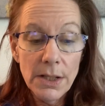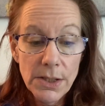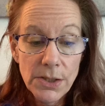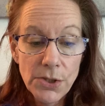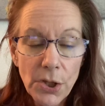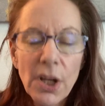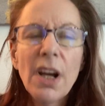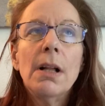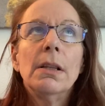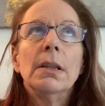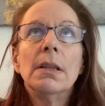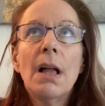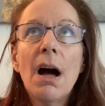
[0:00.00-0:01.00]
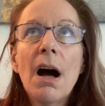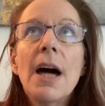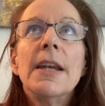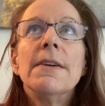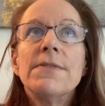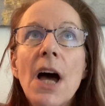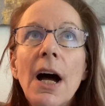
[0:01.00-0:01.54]
took a lot
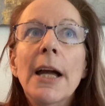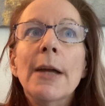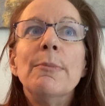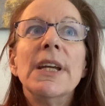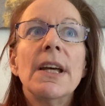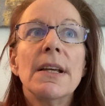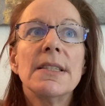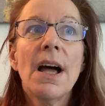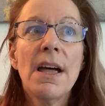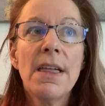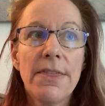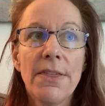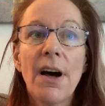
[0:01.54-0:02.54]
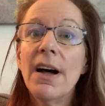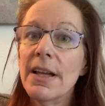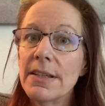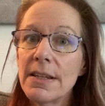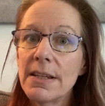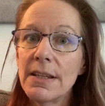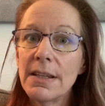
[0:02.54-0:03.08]
of time because I thought
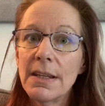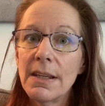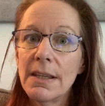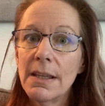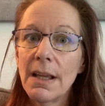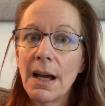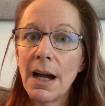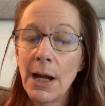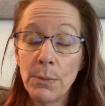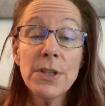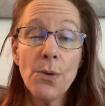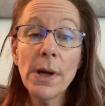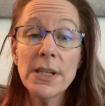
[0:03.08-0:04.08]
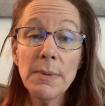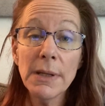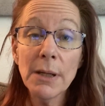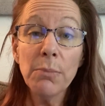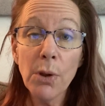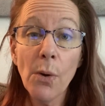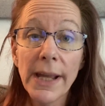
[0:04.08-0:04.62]
I was going to be
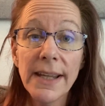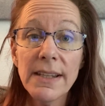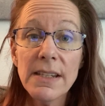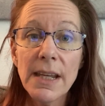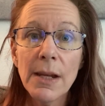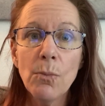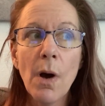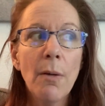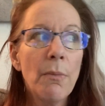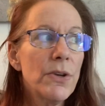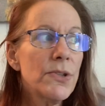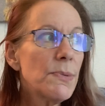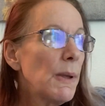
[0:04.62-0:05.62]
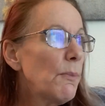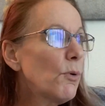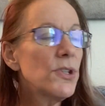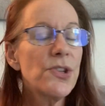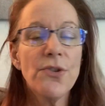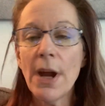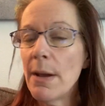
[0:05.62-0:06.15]
employed. And while most people were
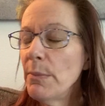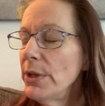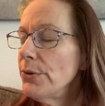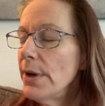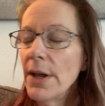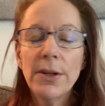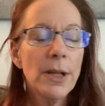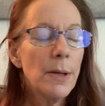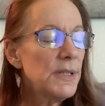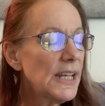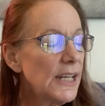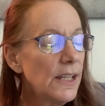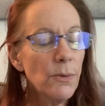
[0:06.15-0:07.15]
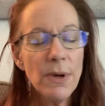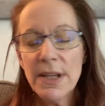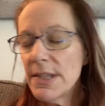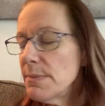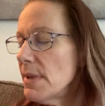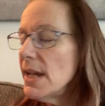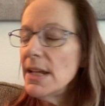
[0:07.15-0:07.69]
scrambling around, updating their
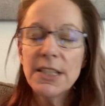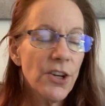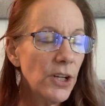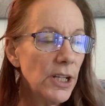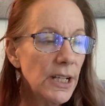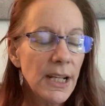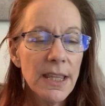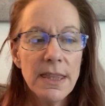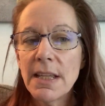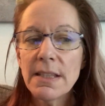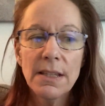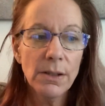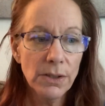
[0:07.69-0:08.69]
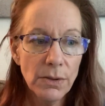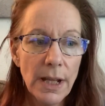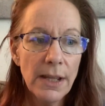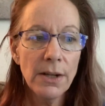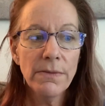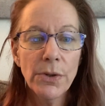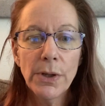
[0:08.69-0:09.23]
resumes, turning in things,
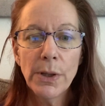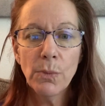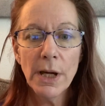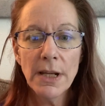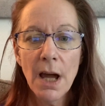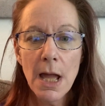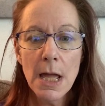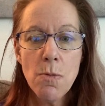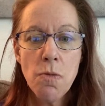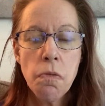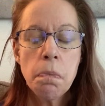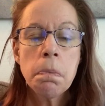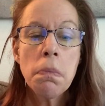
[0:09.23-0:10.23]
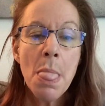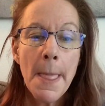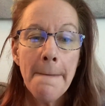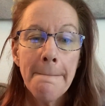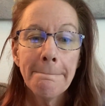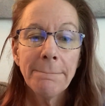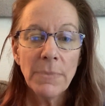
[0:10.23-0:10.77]
interviewing, whatnot,
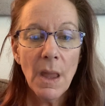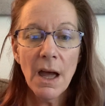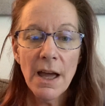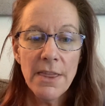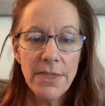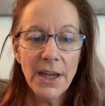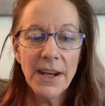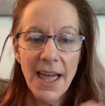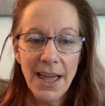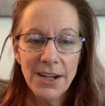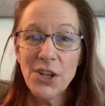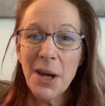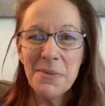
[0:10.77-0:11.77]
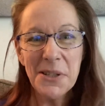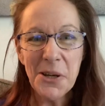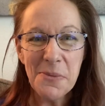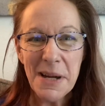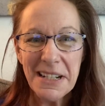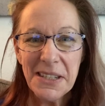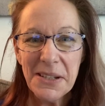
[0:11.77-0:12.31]
I thought I had a job to go
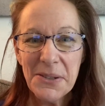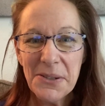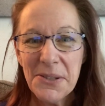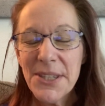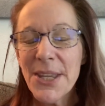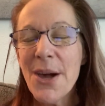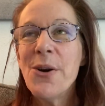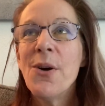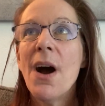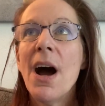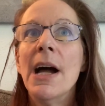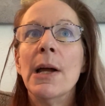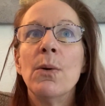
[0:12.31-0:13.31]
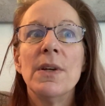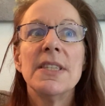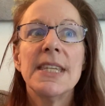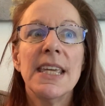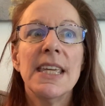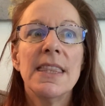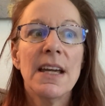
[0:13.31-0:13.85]
back to. So I was
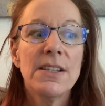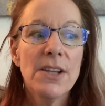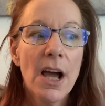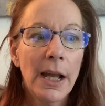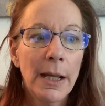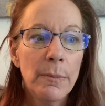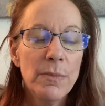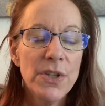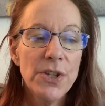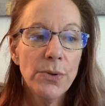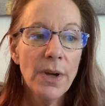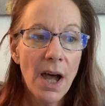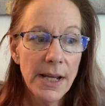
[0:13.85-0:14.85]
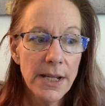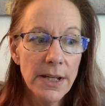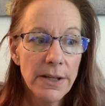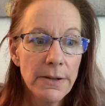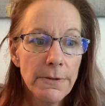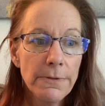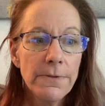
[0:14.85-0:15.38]
taking that time to kind
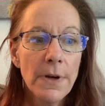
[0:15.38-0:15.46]
of